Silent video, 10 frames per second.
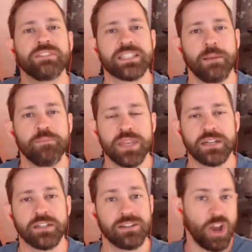of
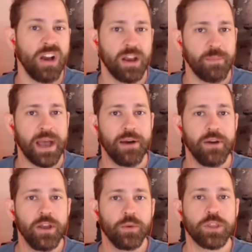something to talk about
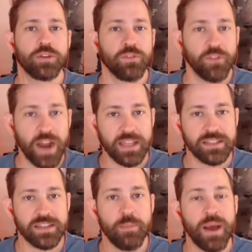with your
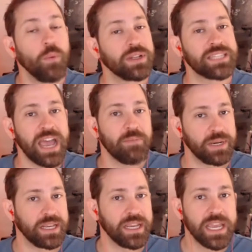friends about what's
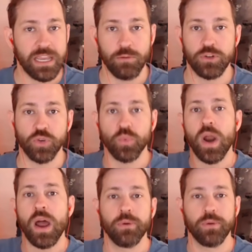happening. It was a
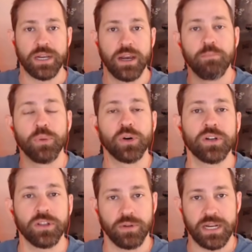robbery, a
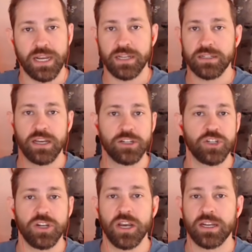burglary, a, a,
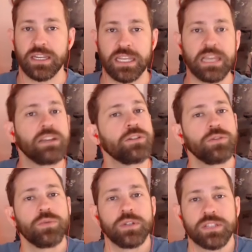a kid
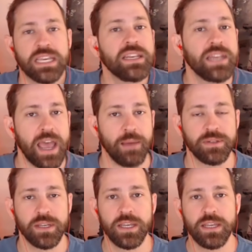who was
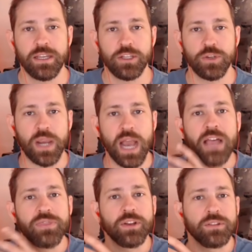kidnapped. You
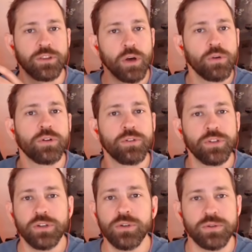got the local
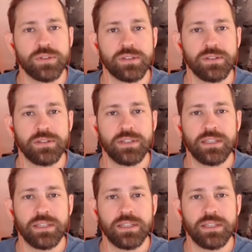news